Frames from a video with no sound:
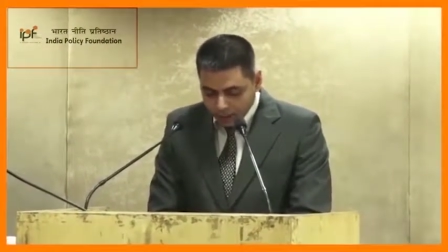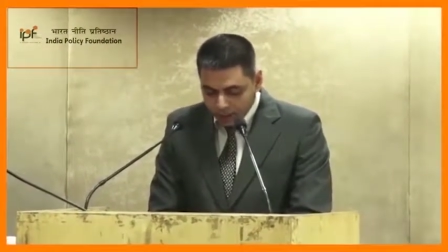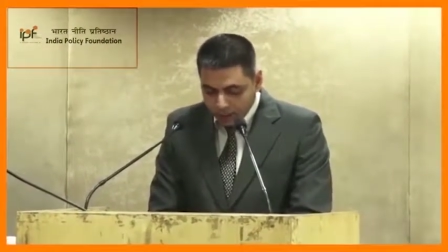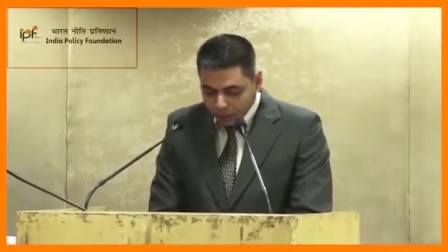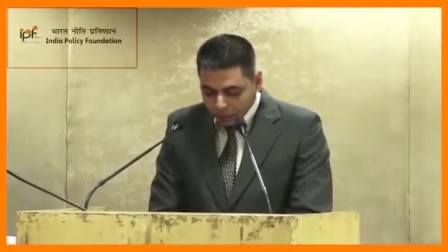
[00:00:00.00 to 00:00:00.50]

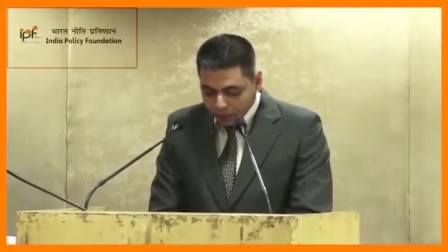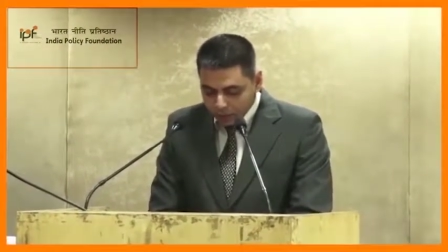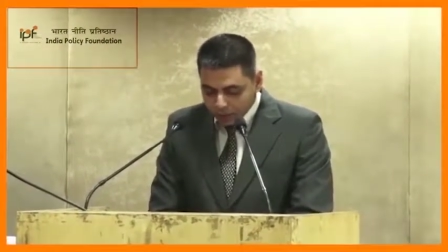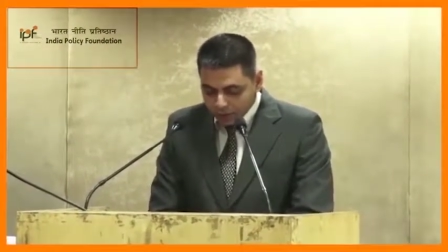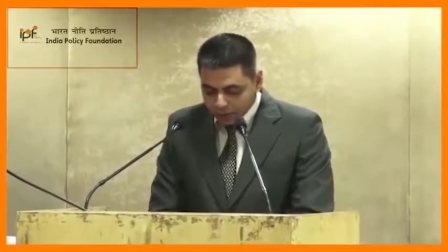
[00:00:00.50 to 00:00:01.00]
Till now, the
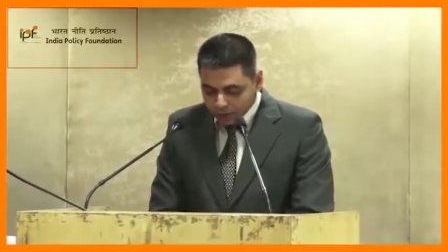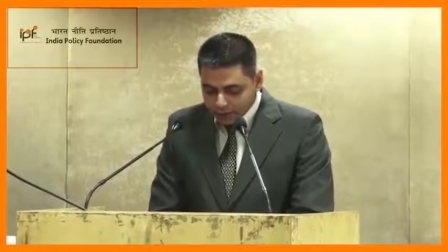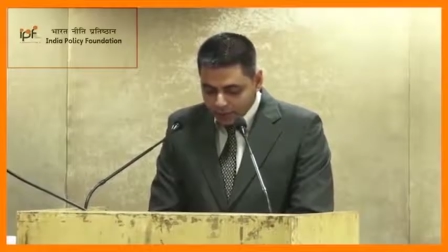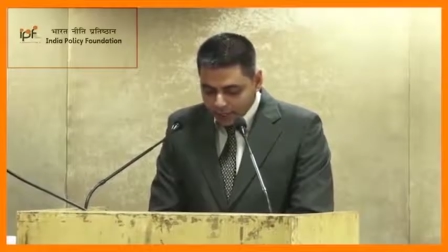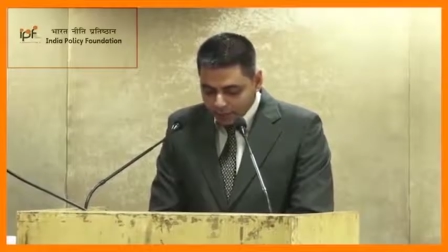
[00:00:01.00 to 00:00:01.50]

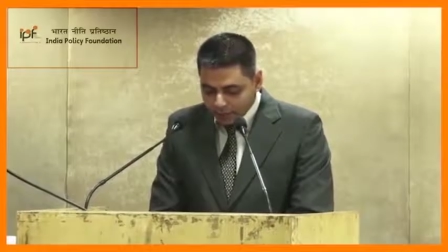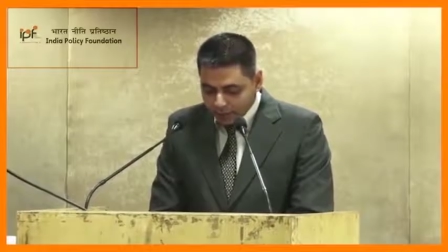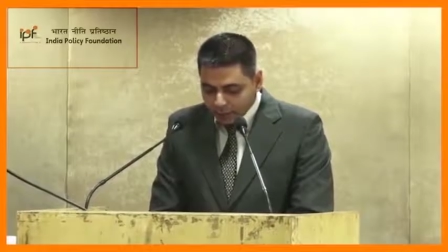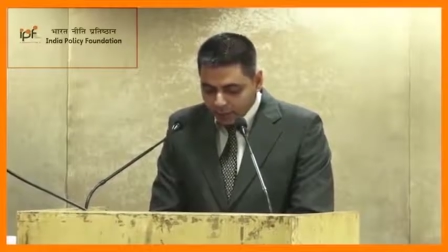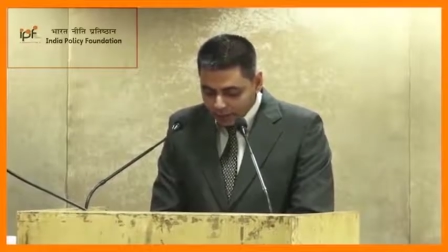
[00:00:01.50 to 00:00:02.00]
focus has
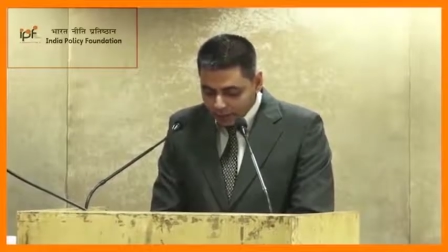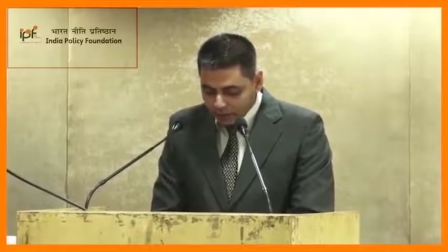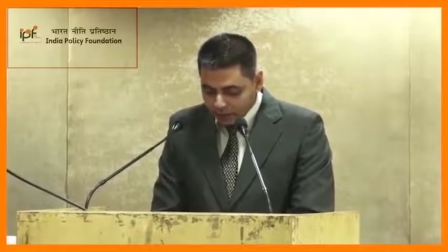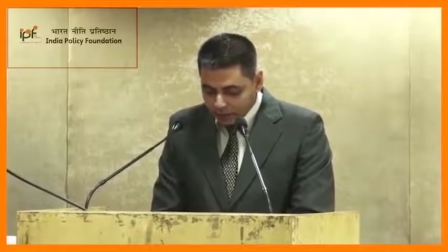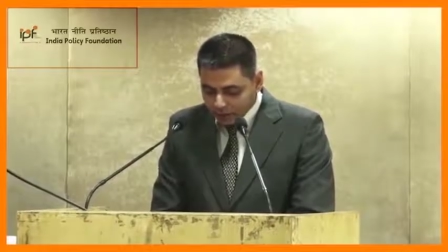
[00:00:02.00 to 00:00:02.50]
primarily
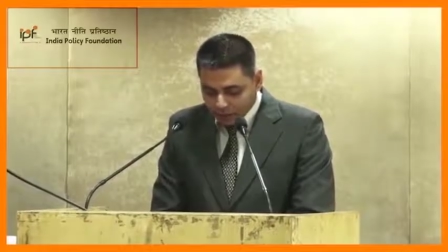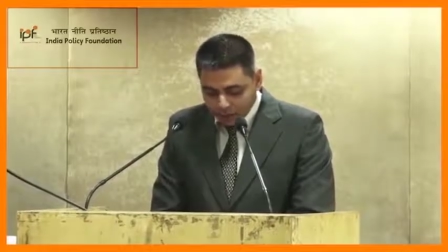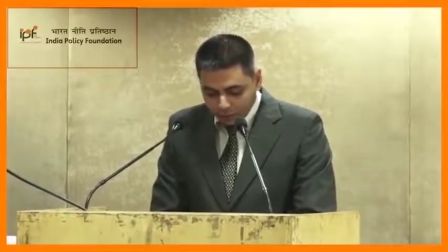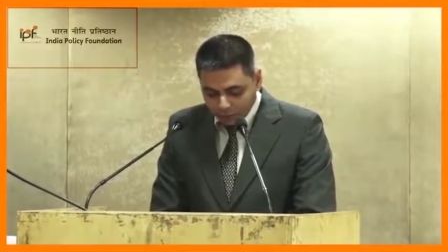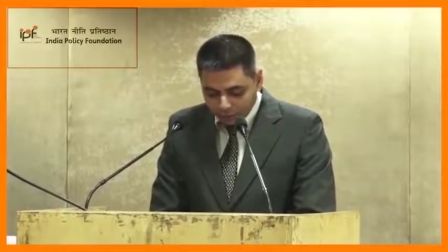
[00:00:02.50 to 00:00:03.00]
been on the
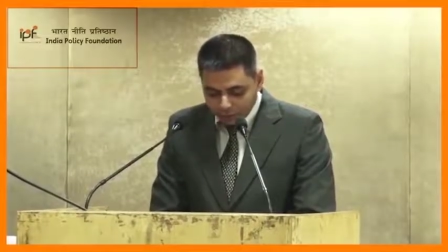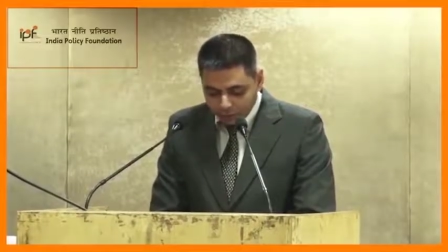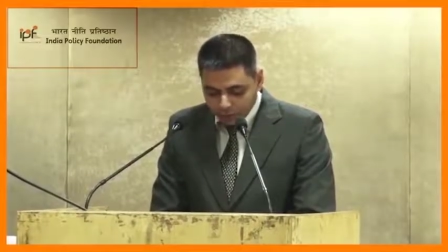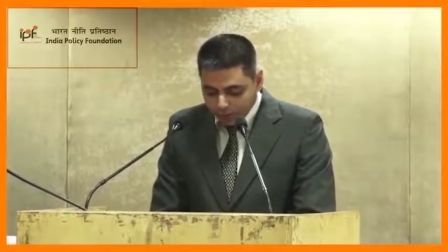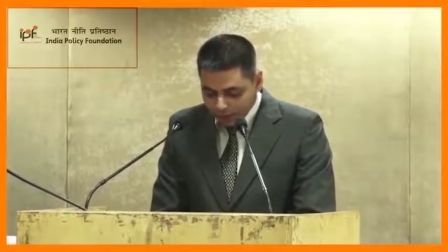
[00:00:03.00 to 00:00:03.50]
number of
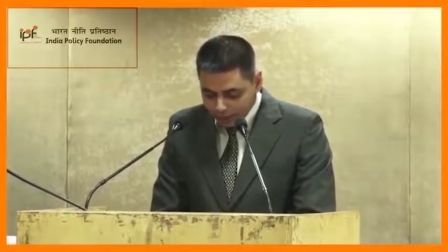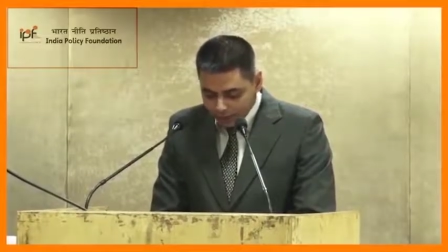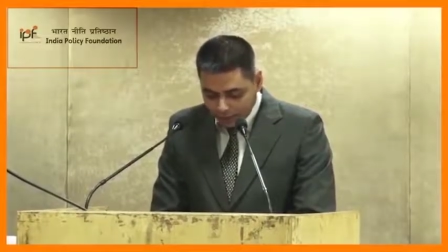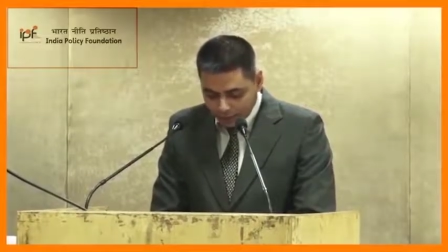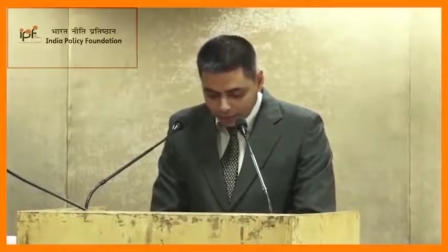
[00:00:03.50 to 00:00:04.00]
people
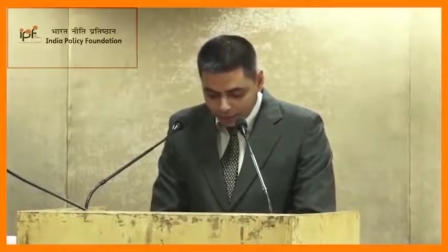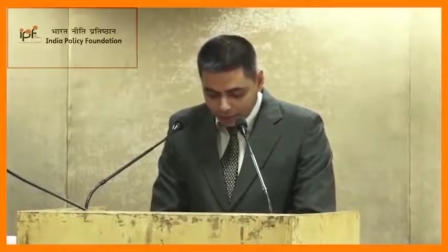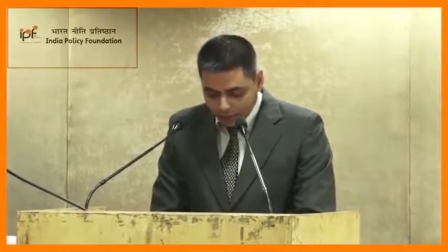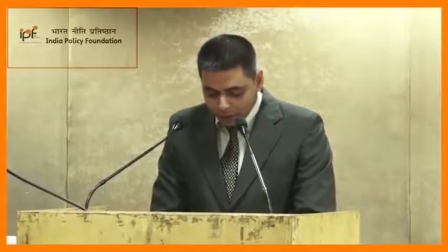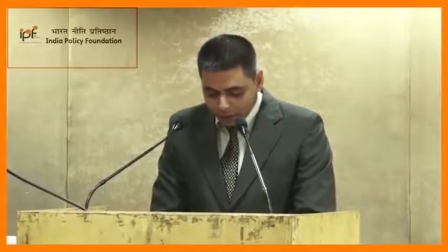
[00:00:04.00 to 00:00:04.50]
killed and the
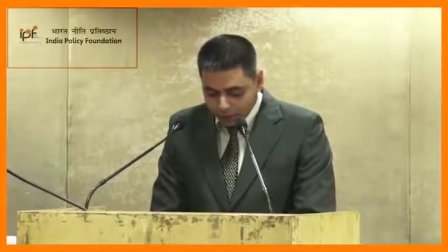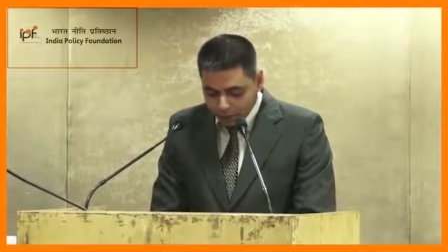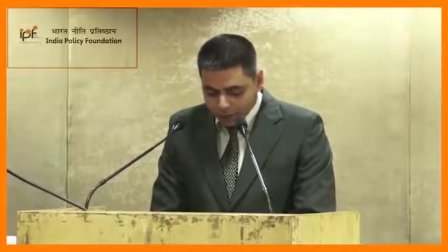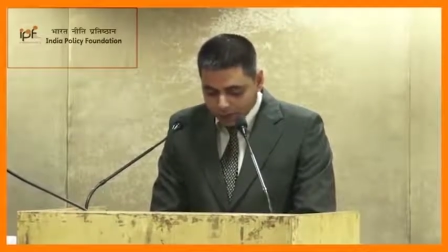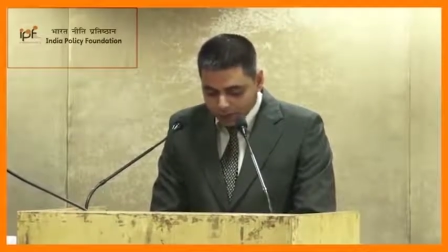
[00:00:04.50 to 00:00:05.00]
debate
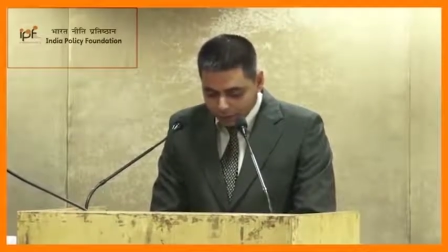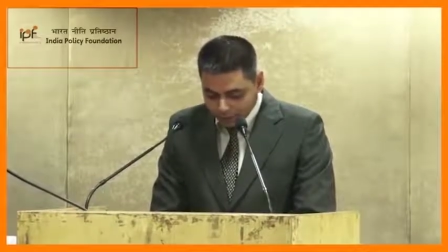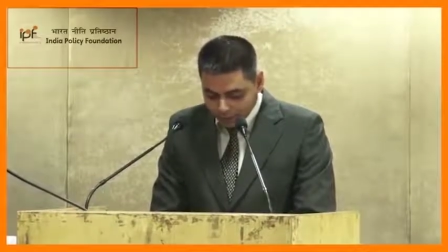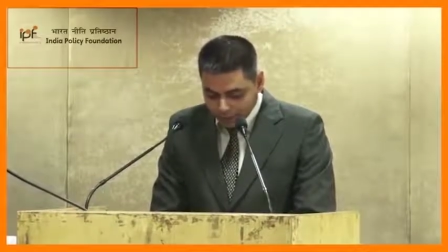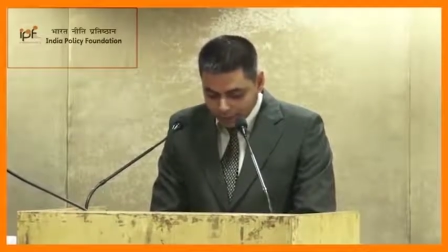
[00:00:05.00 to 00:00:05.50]
between the
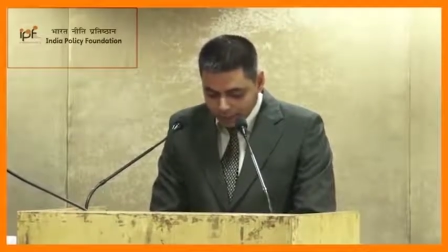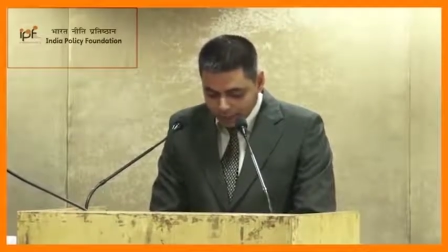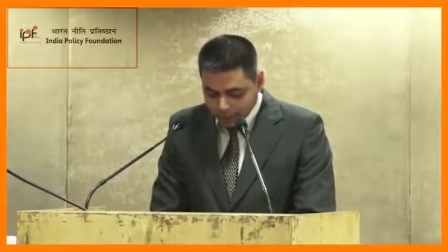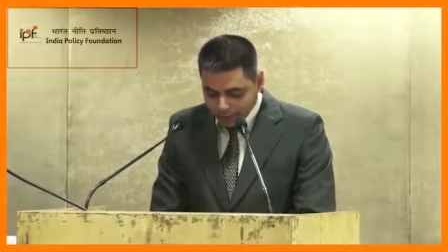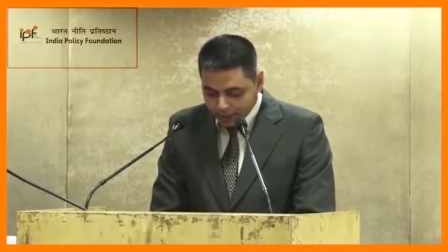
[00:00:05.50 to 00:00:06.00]
skeptics
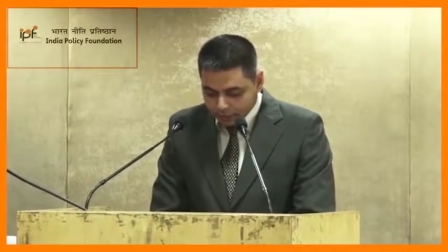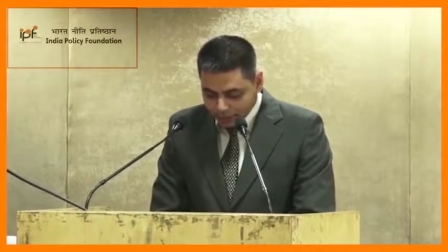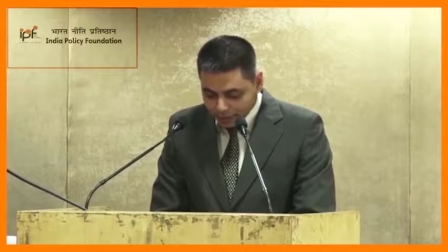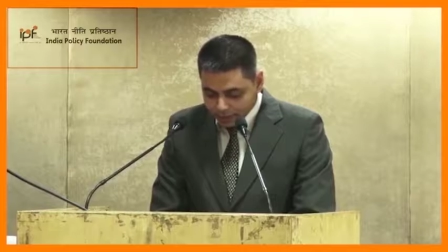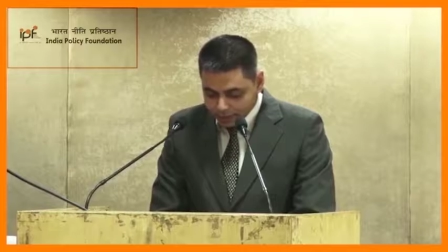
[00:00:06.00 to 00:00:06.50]
and the
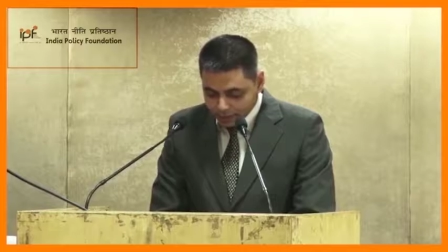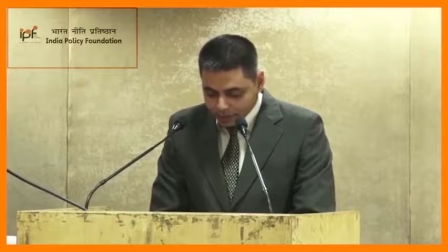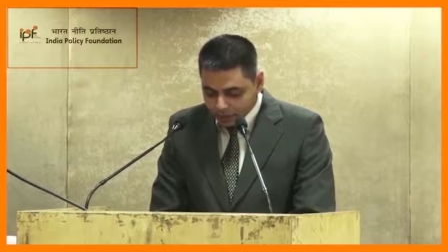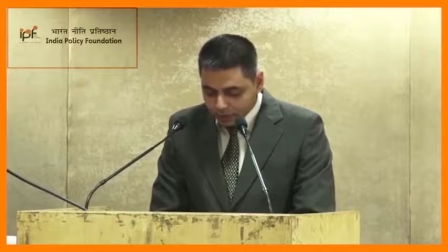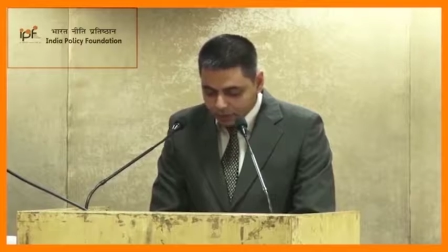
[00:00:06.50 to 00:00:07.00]

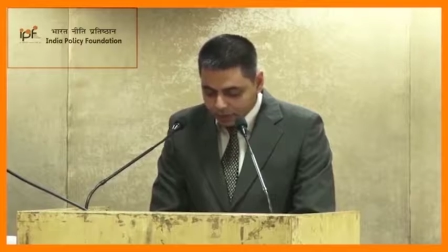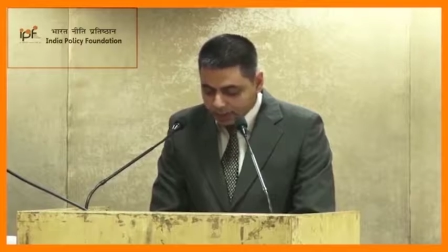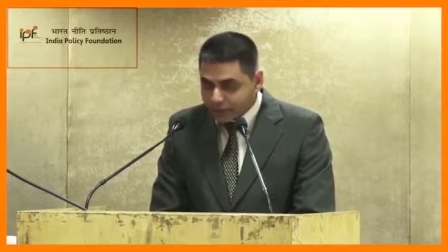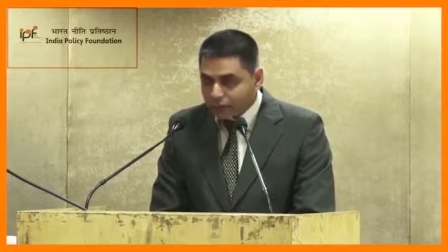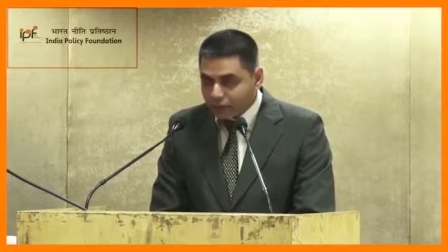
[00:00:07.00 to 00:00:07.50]
witnesses on the
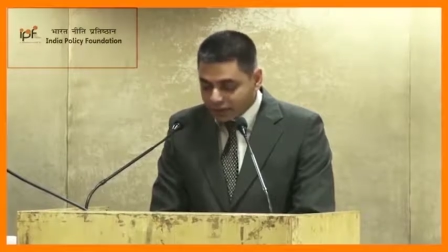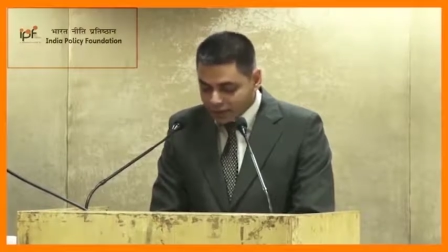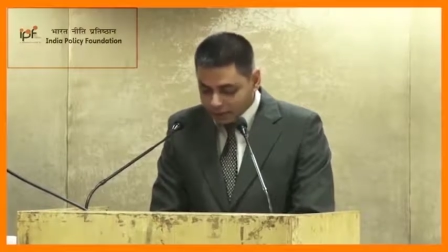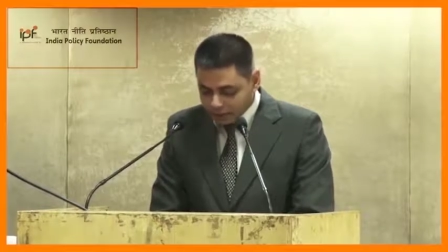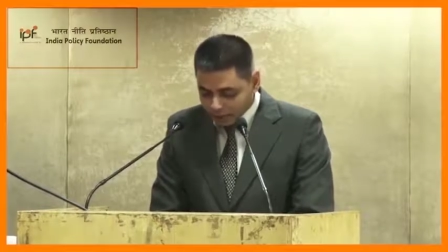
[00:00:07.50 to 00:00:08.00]
veracity of
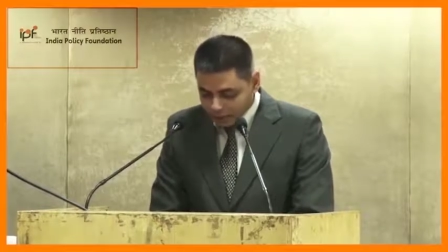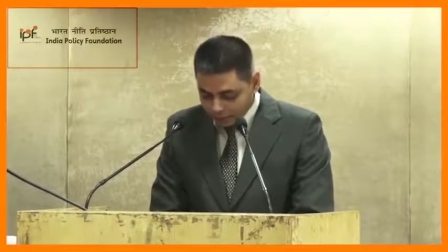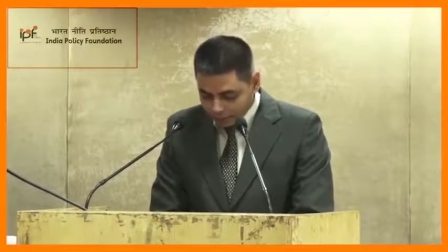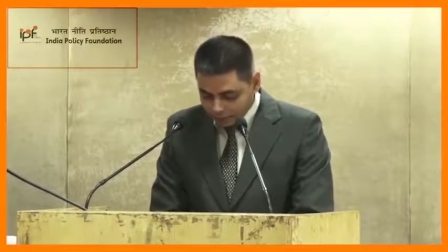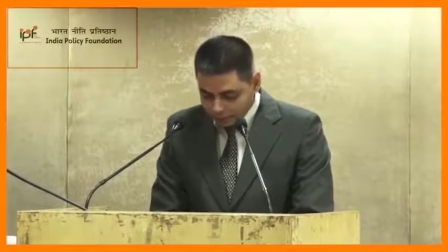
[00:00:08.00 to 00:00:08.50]
these numbers.